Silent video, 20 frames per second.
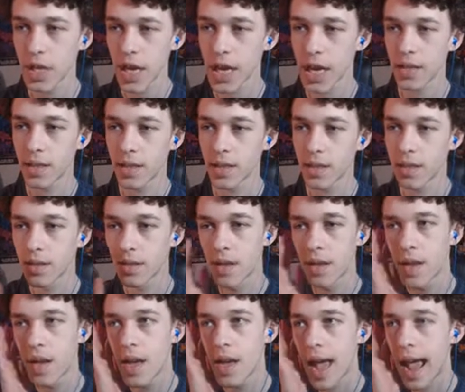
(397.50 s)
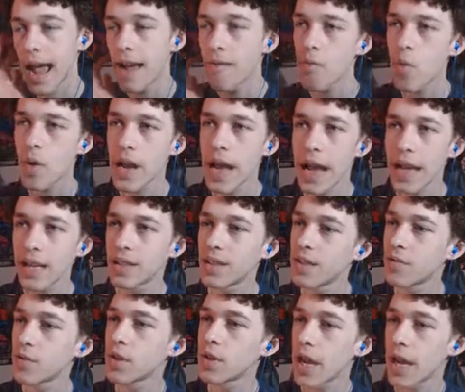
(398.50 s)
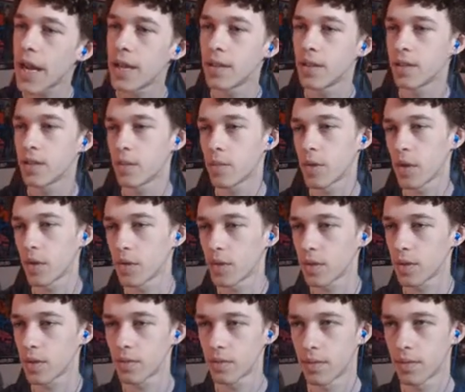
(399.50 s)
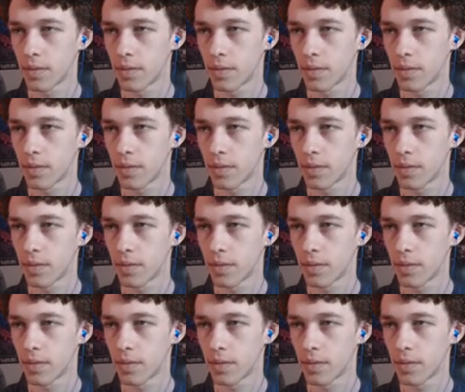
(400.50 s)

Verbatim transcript: tastes. Everyone has different tastes, Makoto.